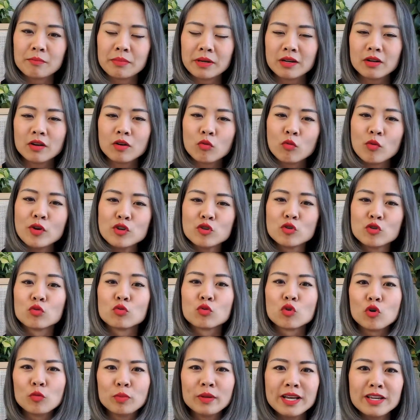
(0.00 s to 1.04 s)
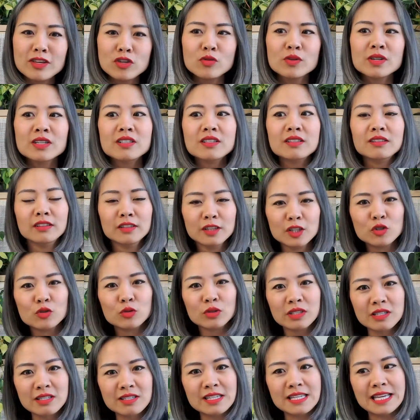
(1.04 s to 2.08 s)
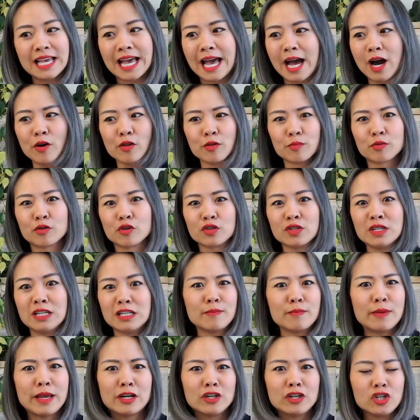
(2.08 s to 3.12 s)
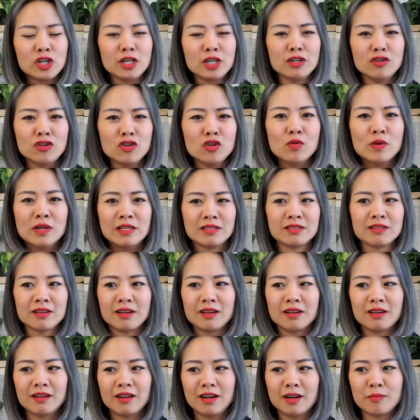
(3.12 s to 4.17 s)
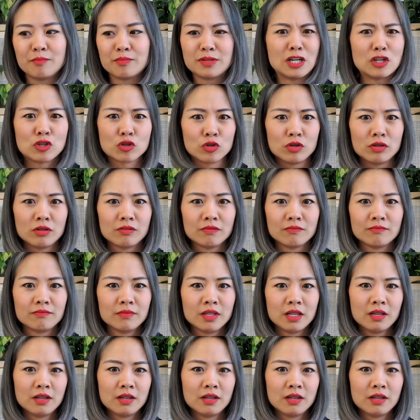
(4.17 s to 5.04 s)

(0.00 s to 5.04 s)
But when you're role playing, you can literally see how the person is managing you as a potential